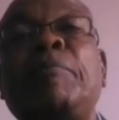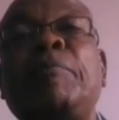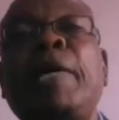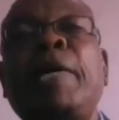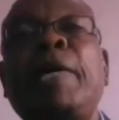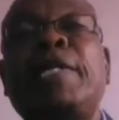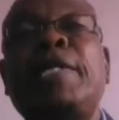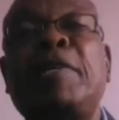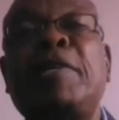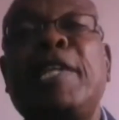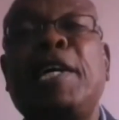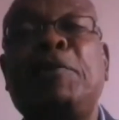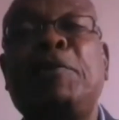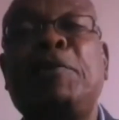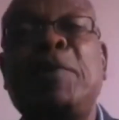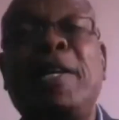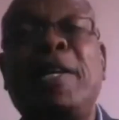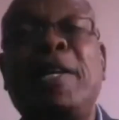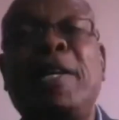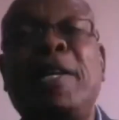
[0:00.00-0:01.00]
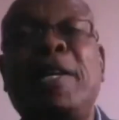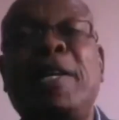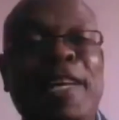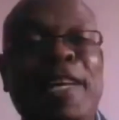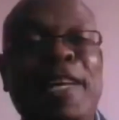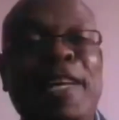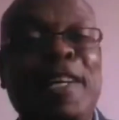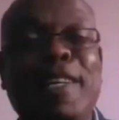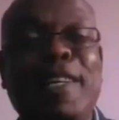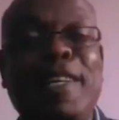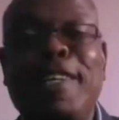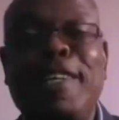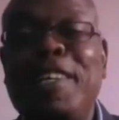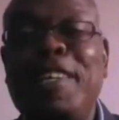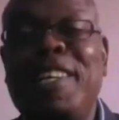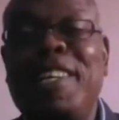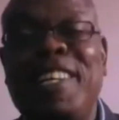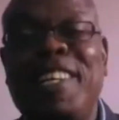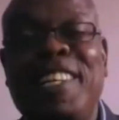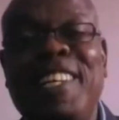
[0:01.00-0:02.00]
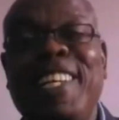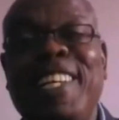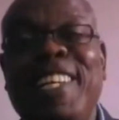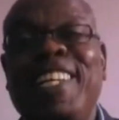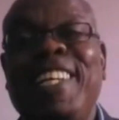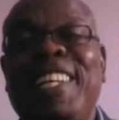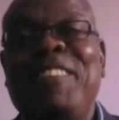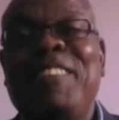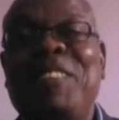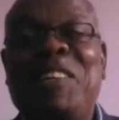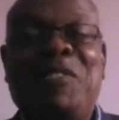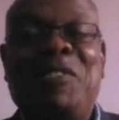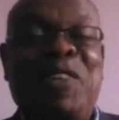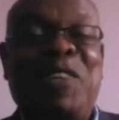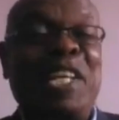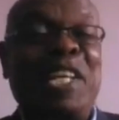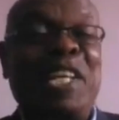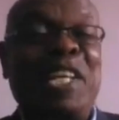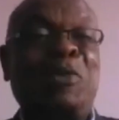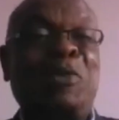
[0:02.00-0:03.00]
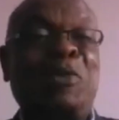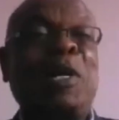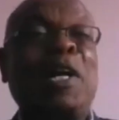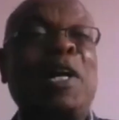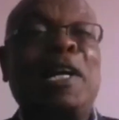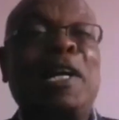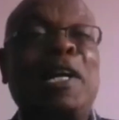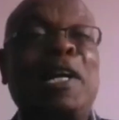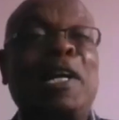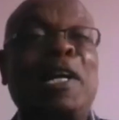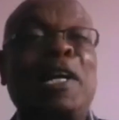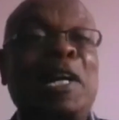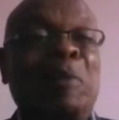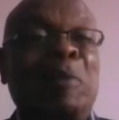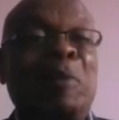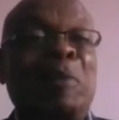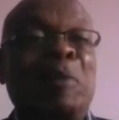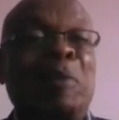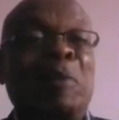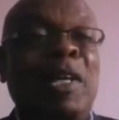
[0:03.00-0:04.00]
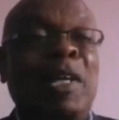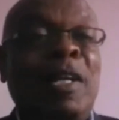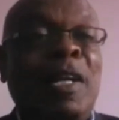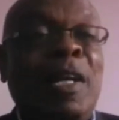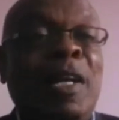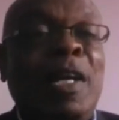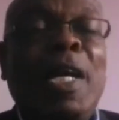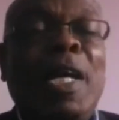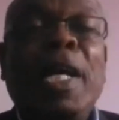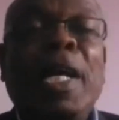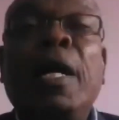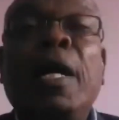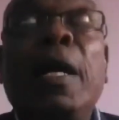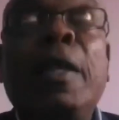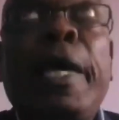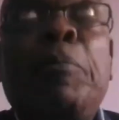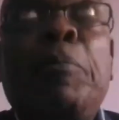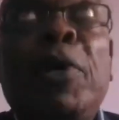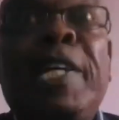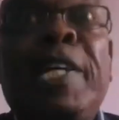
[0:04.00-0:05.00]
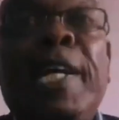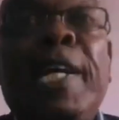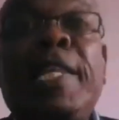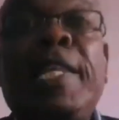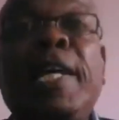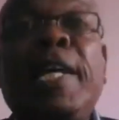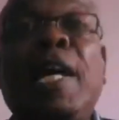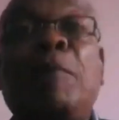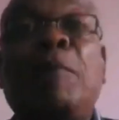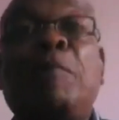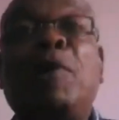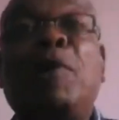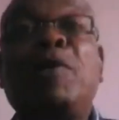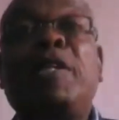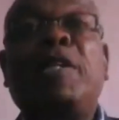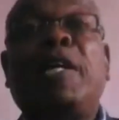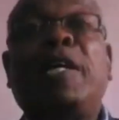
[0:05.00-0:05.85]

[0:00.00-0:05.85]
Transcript: me attempt that one, and then my friend Kinyo can come in. The important thing about